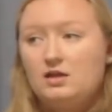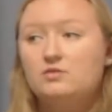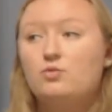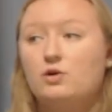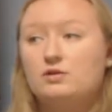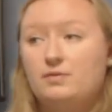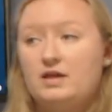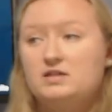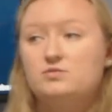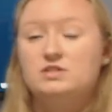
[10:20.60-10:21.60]
In the
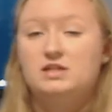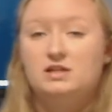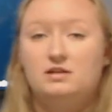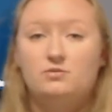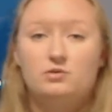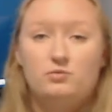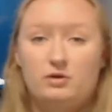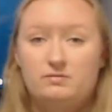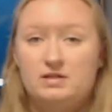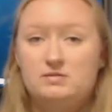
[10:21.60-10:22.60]
workplace, when dealing with
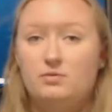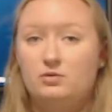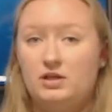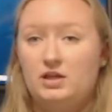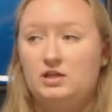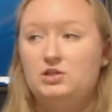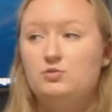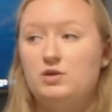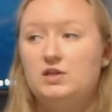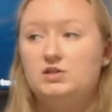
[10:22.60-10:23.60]
workplace bullying,
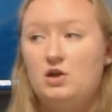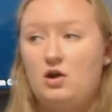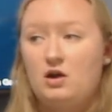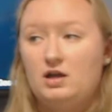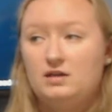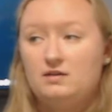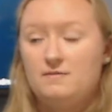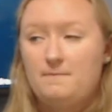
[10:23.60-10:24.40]
you cannot